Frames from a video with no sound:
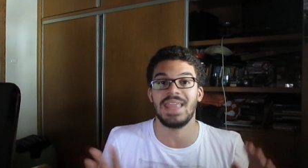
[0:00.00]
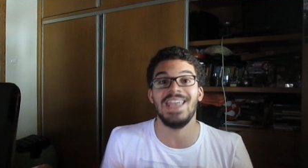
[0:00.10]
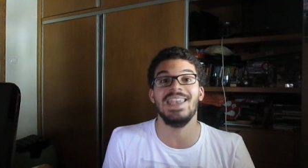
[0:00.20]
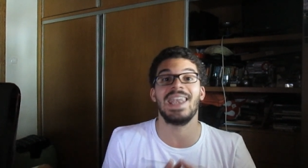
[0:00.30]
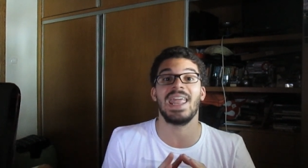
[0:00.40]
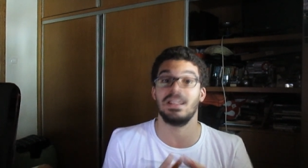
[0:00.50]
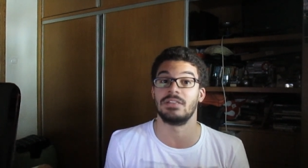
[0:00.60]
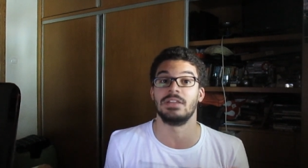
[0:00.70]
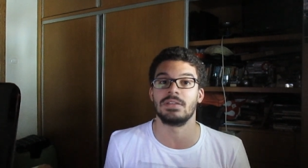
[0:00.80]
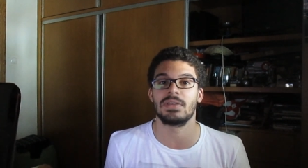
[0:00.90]
They
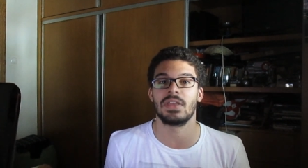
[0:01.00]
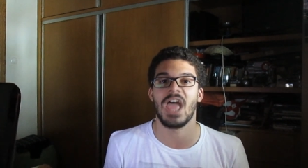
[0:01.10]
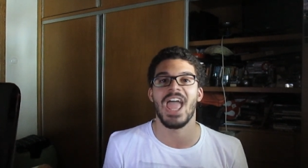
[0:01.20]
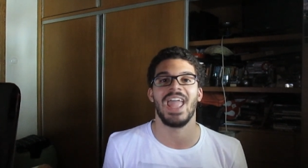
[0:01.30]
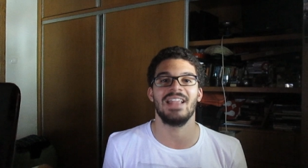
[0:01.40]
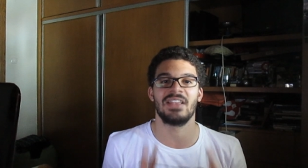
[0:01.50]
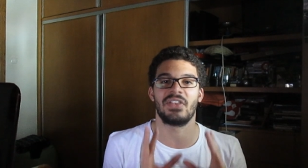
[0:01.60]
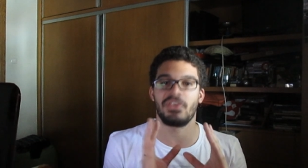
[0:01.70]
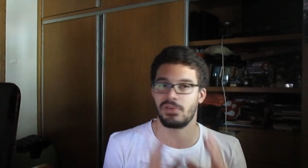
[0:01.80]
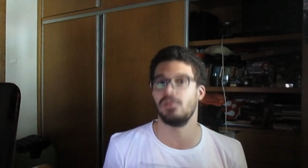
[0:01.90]
nailed it. It
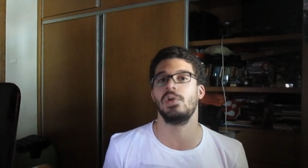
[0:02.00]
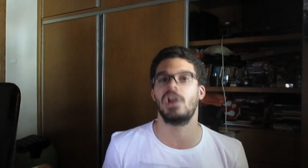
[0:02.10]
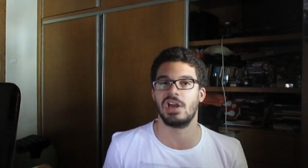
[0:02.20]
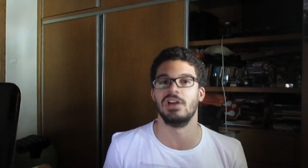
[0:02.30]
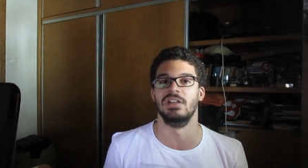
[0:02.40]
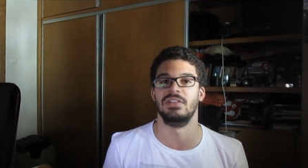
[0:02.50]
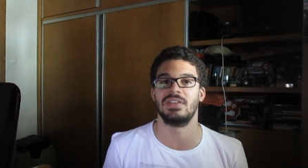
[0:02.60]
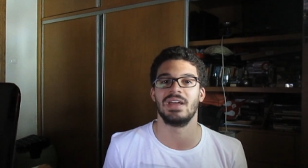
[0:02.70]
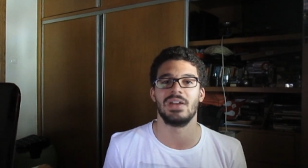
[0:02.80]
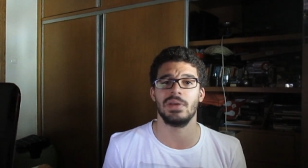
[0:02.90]
is so good.
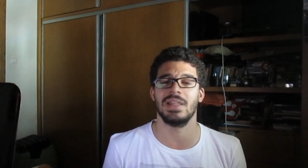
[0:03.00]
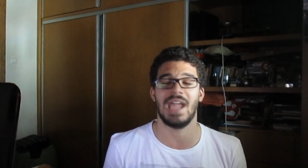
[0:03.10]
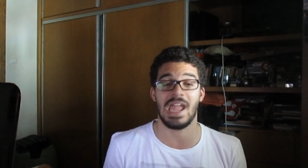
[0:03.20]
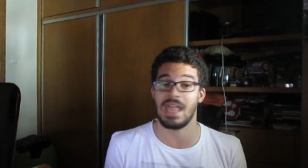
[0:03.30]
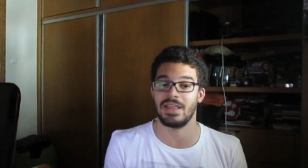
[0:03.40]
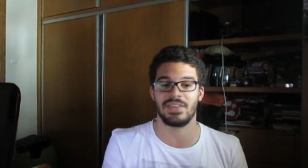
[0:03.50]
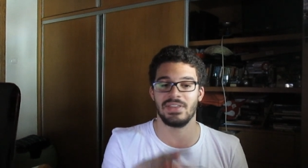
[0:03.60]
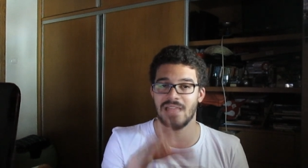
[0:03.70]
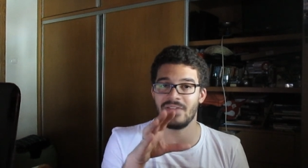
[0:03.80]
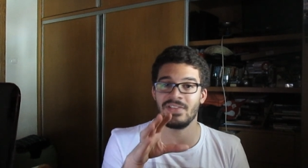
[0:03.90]
Really, I
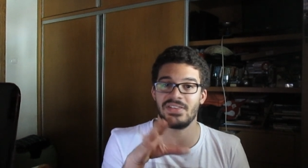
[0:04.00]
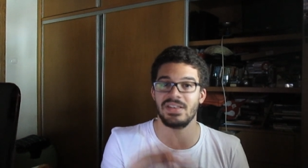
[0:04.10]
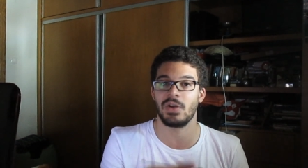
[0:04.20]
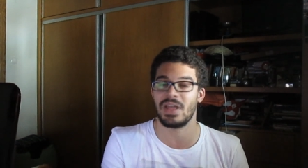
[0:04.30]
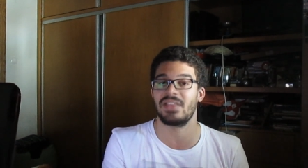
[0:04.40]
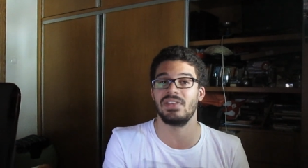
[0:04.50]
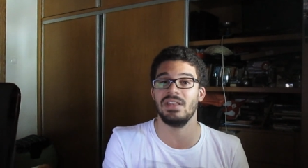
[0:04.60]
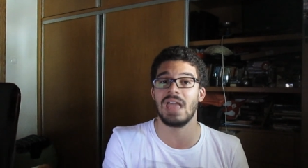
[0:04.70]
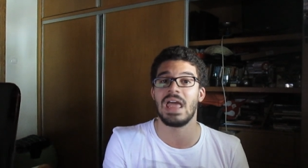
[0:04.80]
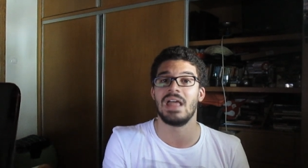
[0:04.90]
still haven't seen a
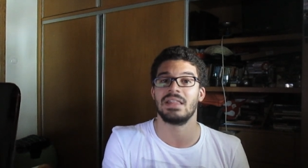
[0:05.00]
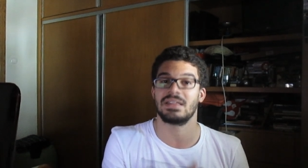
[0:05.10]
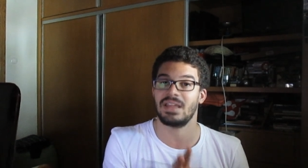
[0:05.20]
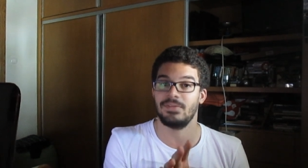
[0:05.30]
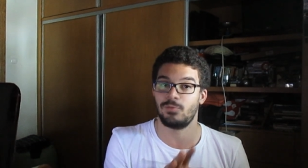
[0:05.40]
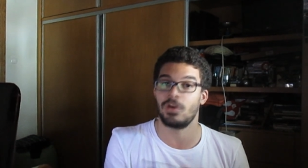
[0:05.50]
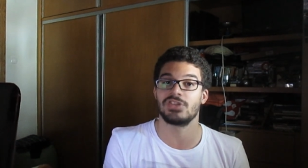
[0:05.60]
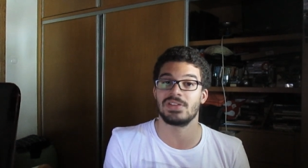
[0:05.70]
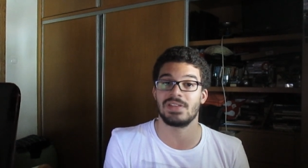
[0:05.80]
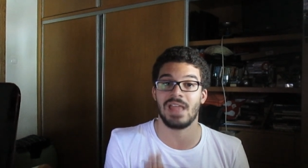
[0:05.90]
cutscene that I've
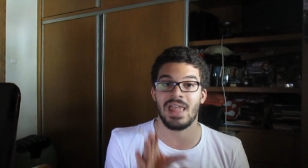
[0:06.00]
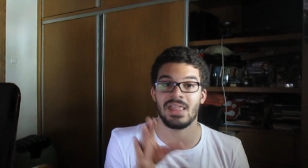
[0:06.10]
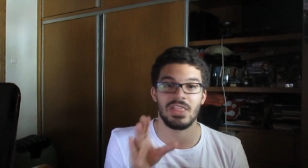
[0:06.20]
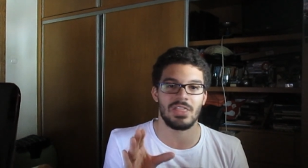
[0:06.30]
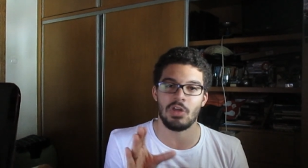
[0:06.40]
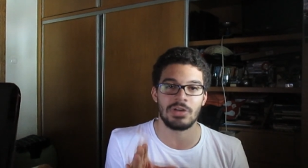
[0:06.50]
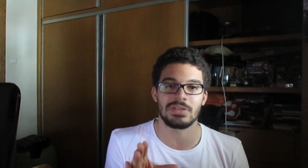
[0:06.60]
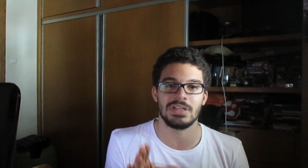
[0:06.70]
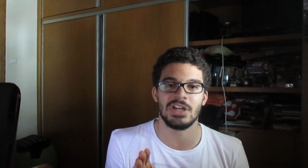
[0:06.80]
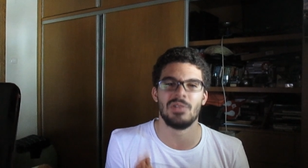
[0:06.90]
watched it and
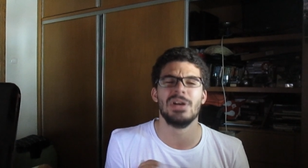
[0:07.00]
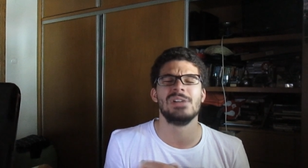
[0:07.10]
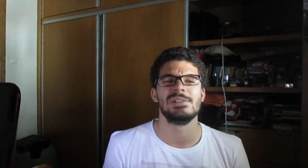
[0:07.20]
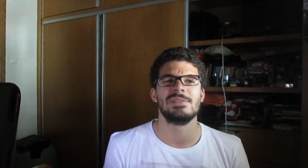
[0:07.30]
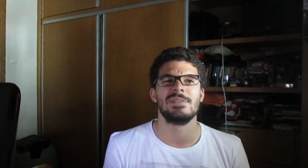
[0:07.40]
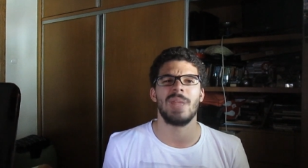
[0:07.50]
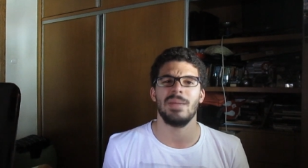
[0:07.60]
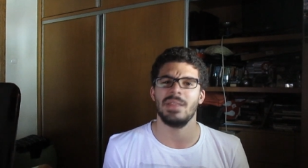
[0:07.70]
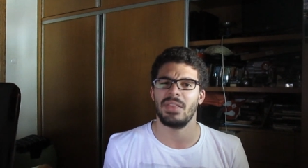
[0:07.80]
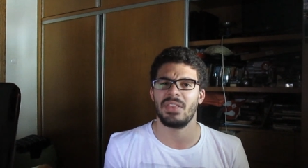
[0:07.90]
thought, you know,
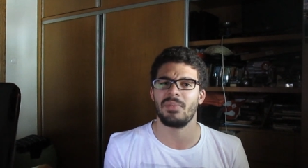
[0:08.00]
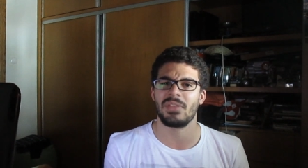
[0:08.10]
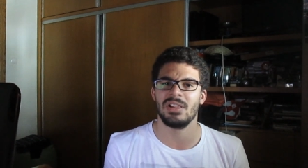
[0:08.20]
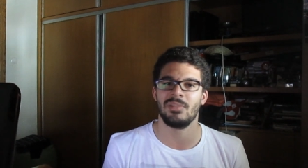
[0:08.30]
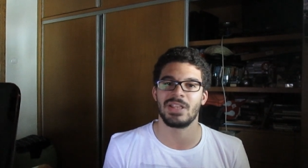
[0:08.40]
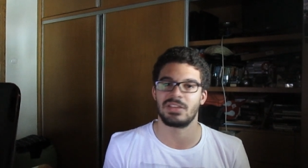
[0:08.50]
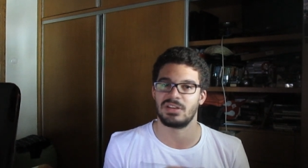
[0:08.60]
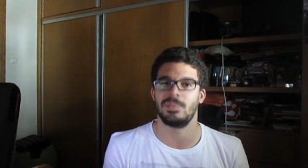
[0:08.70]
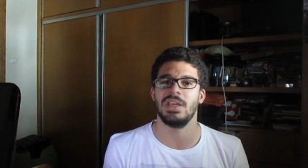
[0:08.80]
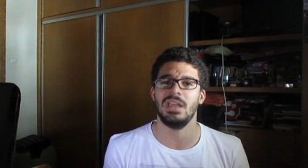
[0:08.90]
maybe this seems a little bit
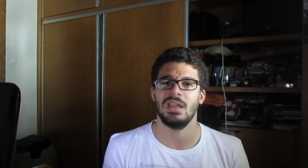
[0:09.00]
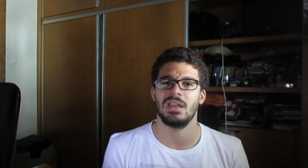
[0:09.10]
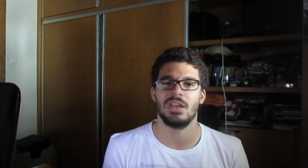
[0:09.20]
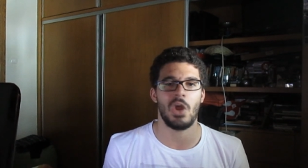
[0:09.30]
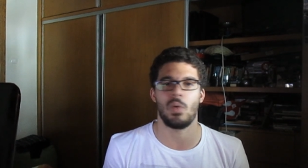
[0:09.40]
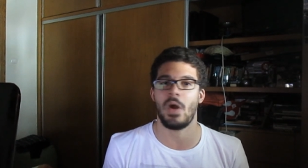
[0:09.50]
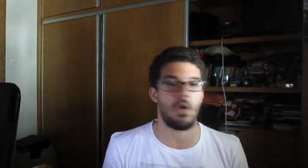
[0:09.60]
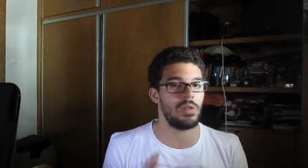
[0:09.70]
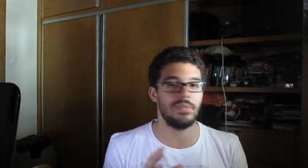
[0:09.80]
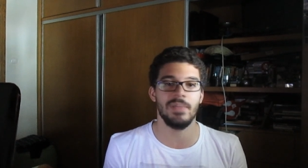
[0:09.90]
derpy. No,
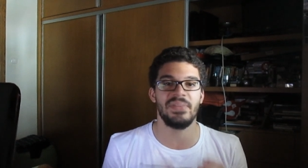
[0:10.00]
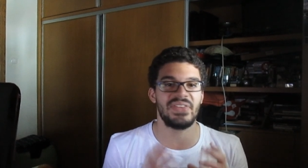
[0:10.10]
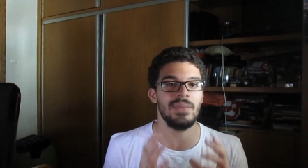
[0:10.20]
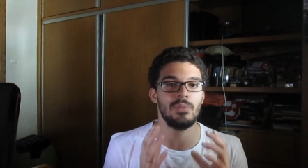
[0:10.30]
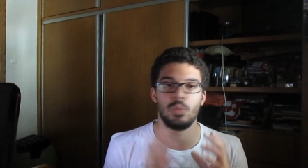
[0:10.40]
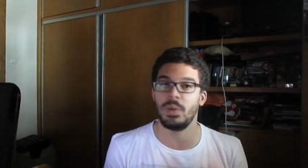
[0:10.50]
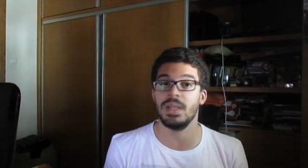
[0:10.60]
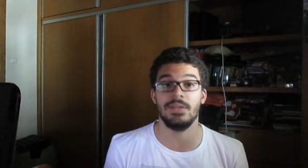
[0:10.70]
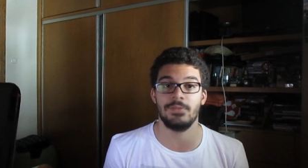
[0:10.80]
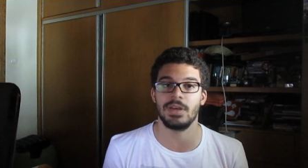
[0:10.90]
all of them seem
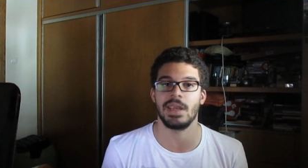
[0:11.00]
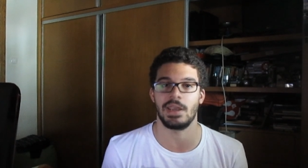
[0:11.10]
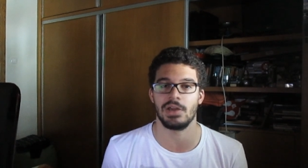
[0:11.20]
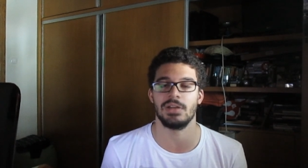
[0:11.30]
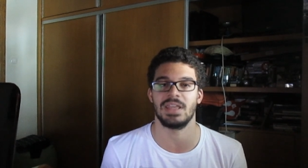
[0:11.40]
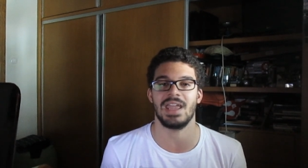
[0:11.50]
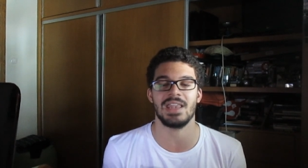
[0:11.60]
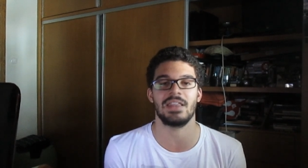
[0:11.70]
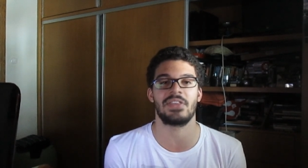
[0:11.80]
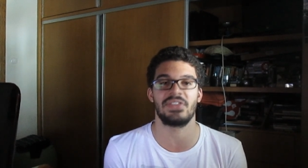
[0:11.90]
really freaking good.
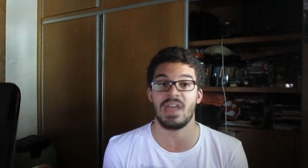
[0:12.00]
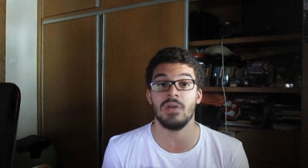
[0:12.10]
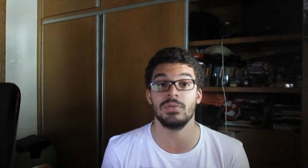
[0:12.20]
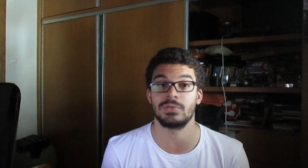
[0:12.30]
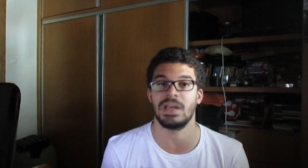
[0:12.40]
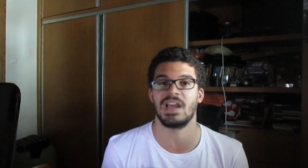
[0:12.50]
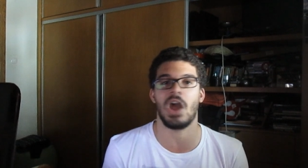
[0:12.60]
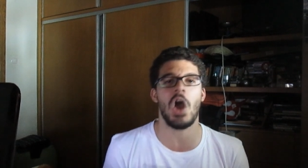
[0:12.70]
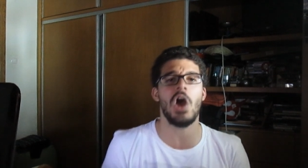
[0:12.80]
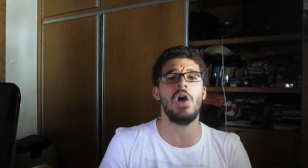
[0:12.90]
And the soundtrack.
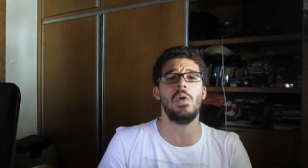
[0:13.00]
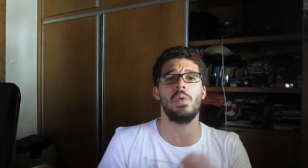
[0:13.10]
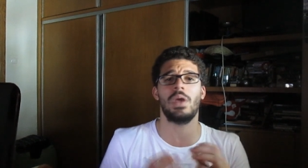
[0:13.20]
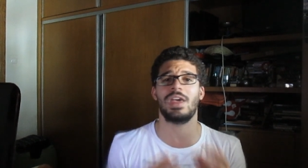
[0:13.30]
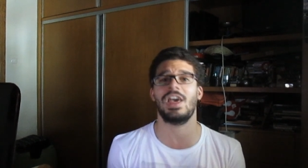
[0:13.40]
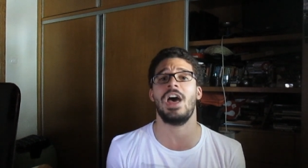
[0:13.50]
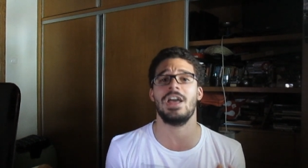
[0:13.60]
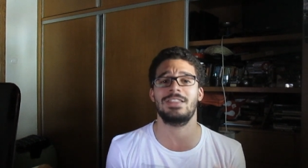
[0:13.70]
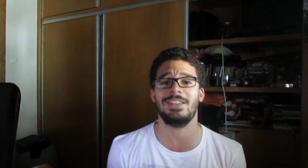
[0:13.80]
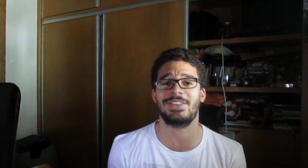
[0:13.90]
Oh
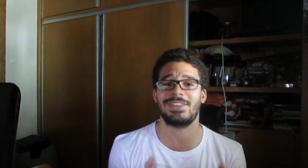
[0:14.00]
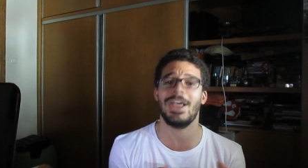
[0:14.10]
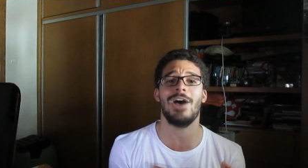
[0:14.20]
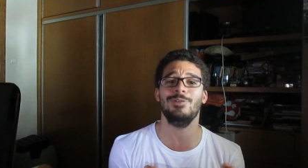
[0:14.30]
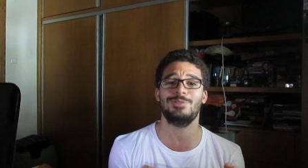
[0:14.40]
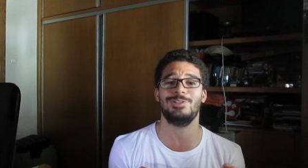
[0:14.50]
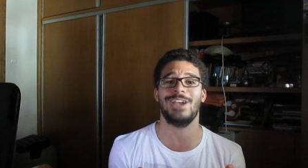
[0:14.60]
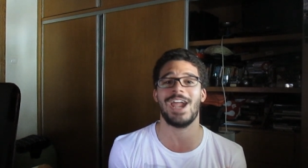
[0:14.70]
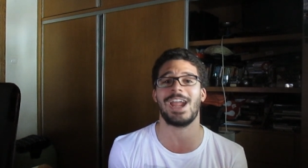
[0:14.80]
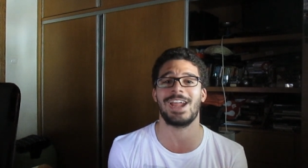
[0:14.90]
god, the
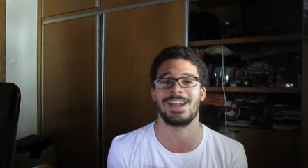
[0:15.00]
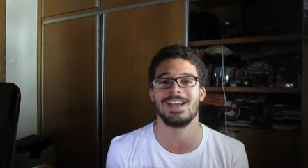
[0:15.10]
soundtrack!